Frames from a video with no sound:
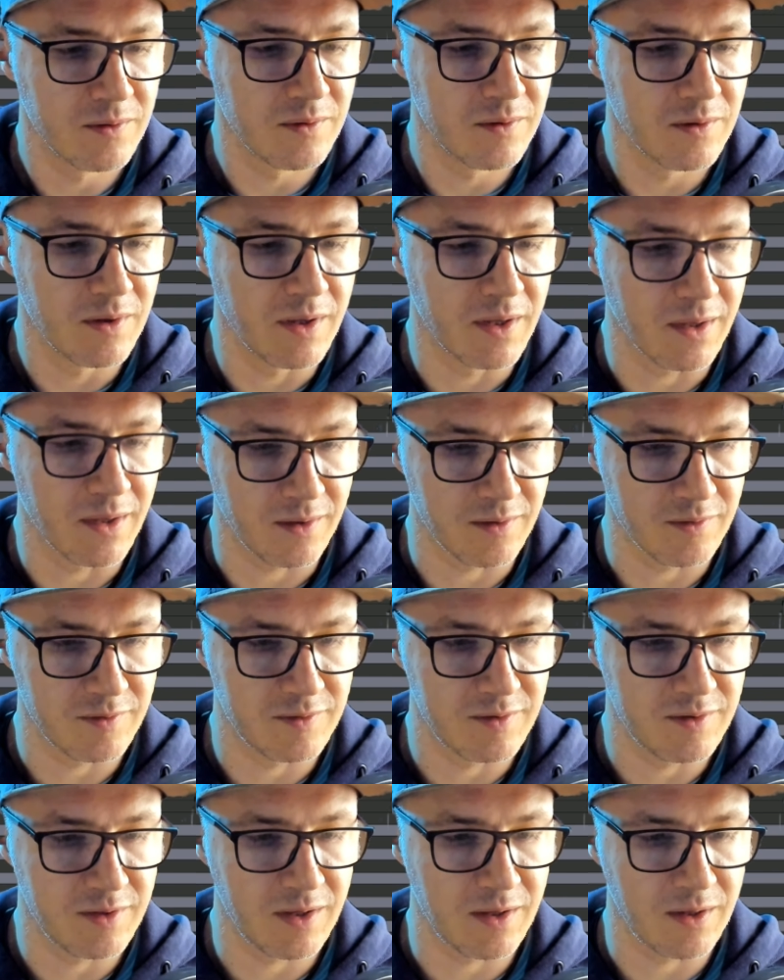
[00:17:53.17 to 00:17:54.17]
And
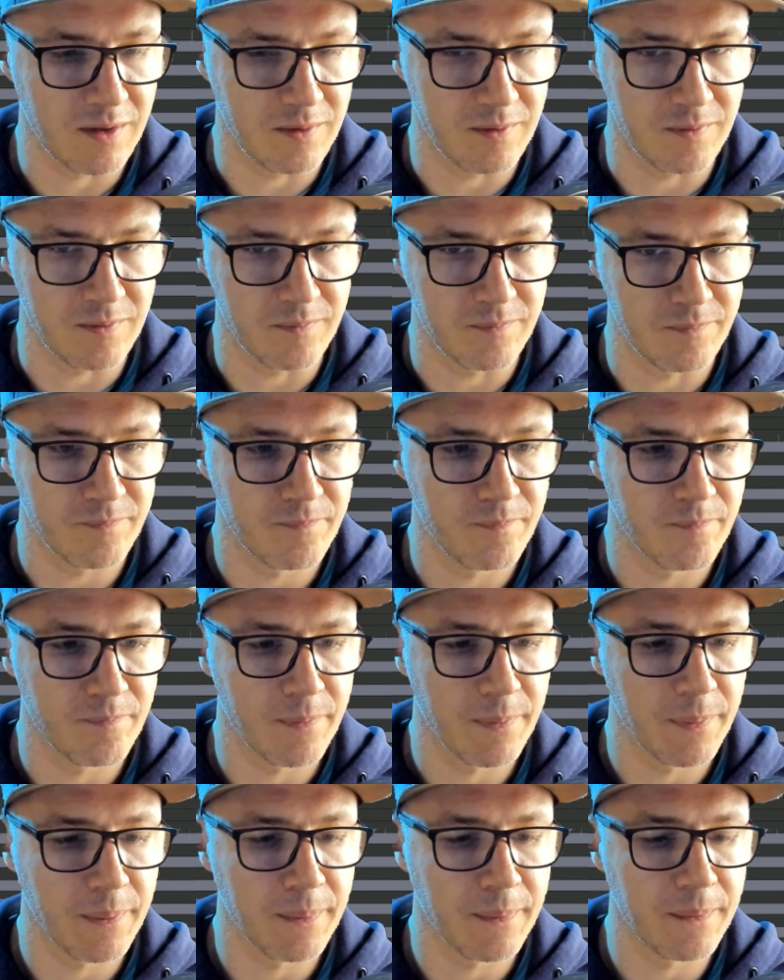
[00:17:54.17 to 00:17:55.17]
then
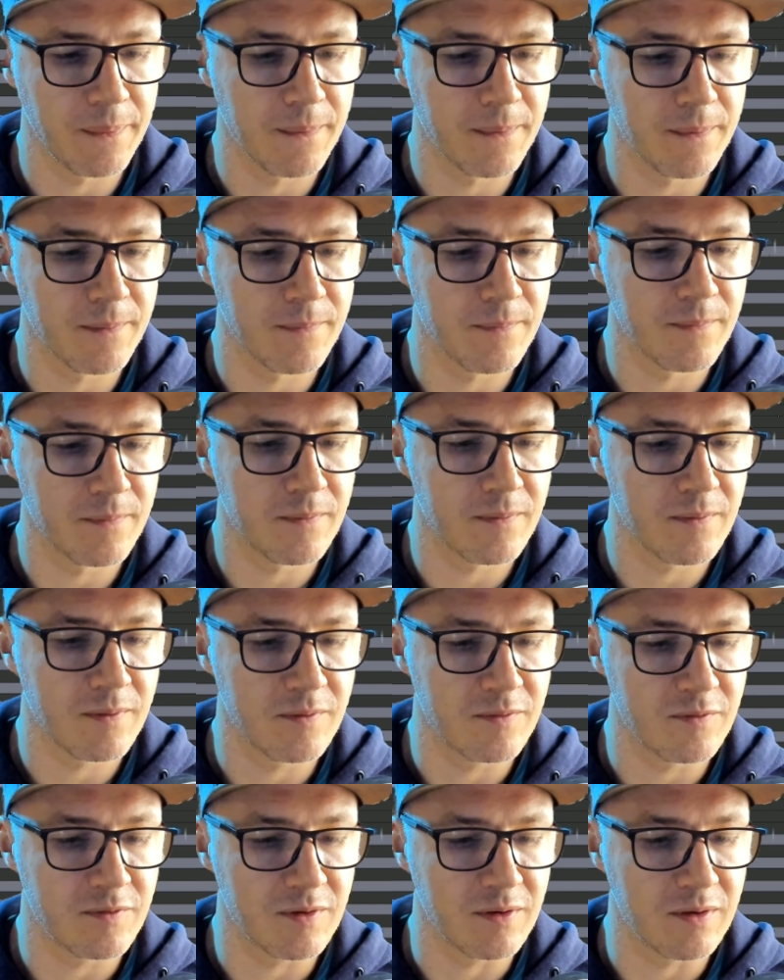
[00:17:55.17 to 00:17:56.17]

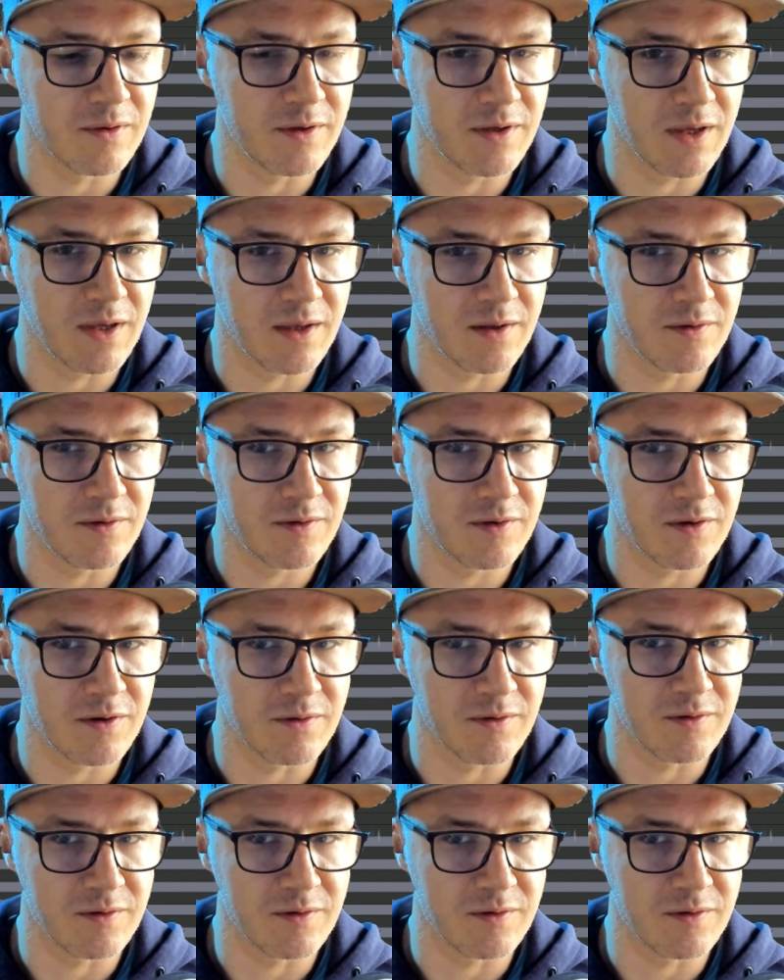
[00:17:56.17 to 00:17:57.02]
until the end here, until